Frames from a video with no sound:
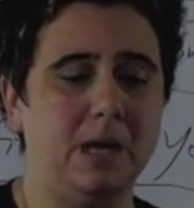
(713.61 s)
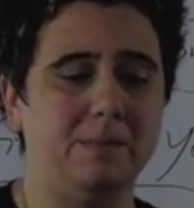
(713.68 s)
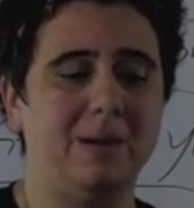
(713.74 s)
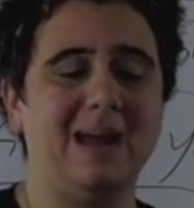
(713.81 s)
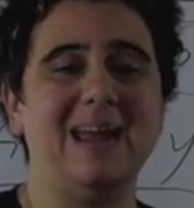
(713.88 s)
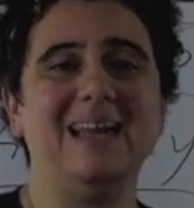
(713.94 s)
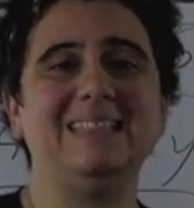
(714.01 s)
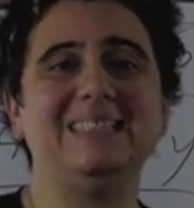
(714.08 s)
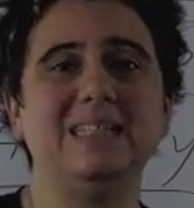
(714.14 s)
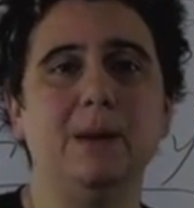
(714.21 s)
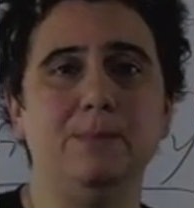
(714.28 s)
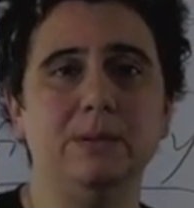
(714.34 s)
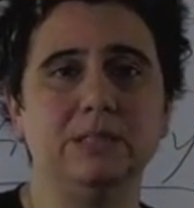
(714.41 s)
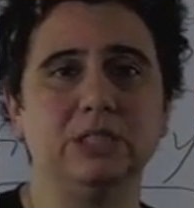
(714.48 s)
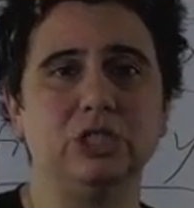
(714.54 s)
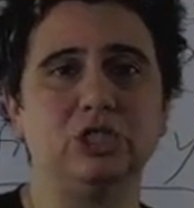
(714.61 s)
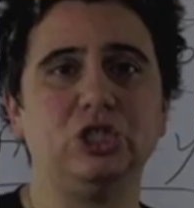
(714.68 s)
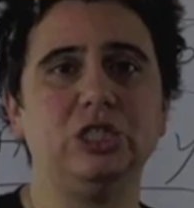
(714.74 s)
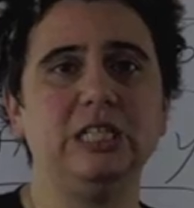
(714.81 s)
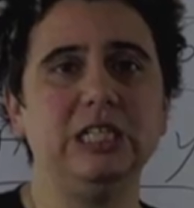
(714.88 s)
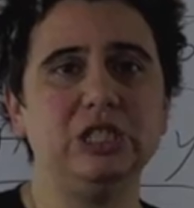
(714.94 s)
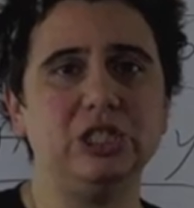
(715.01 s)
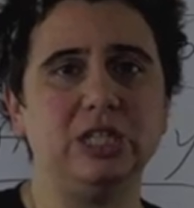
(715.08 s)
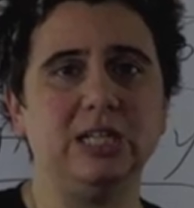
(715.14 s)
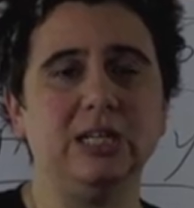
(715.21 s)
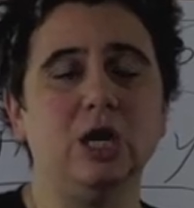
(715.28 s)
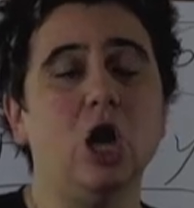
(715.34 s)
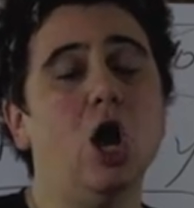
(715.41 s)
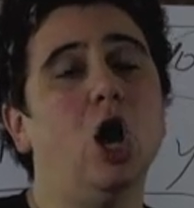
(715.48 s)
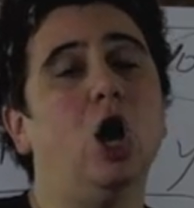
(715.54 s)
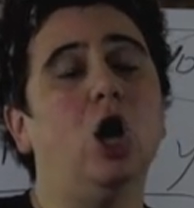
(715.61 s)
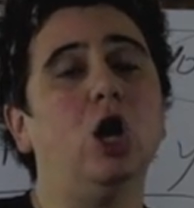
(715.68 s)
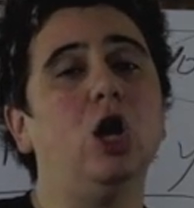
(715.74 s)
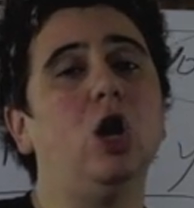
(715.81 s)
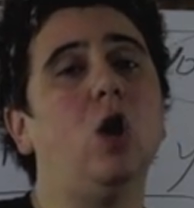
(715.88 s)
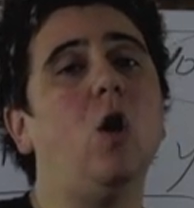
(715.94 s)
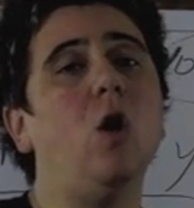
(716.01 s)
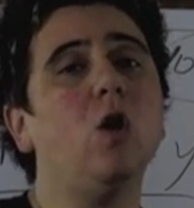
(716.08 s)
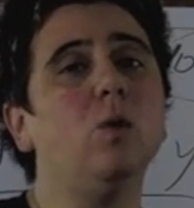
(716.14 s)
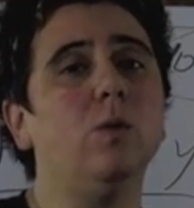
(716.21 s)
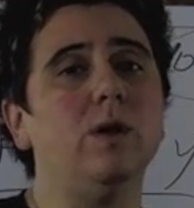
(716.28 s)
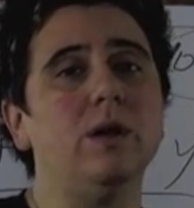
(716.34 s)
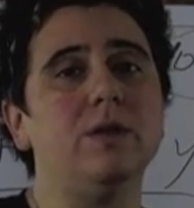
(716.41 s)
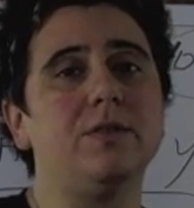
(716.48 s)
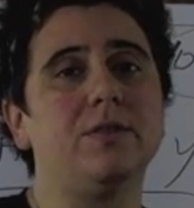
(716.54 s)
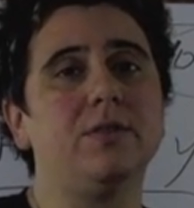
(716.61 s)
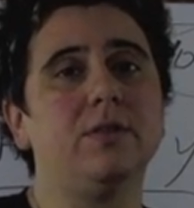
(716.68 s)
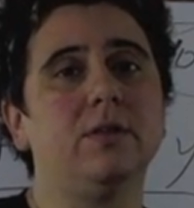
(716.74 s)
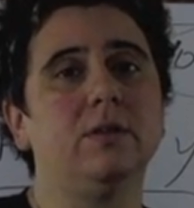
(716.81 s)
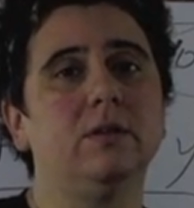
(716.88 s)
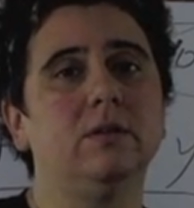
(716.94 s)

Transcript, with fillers: and my ATM business cheat sheet, along with,